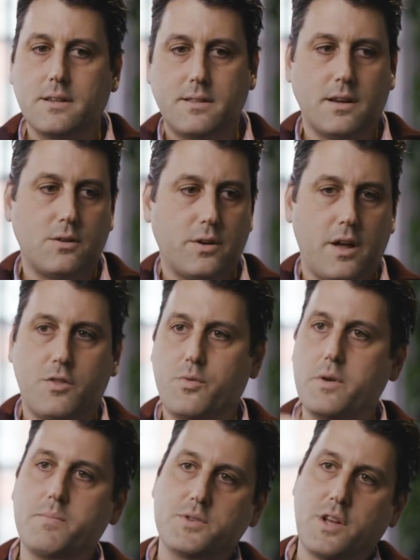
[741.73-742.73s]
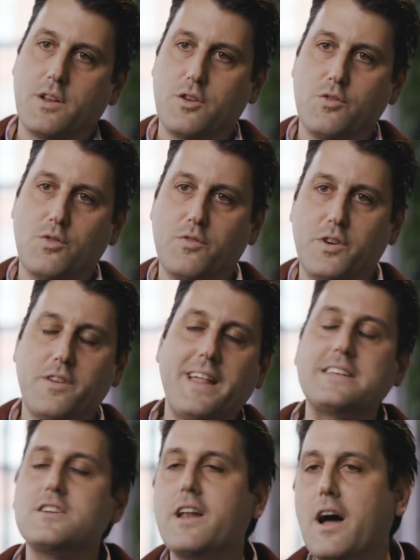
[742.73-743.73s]
They think, okay, 3% year over year.
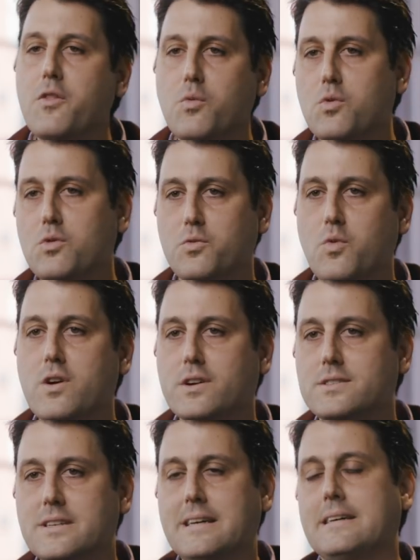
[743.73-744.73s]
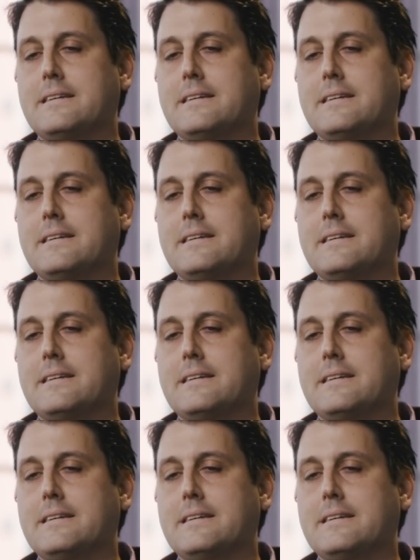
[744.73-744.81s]
That's not how the world works.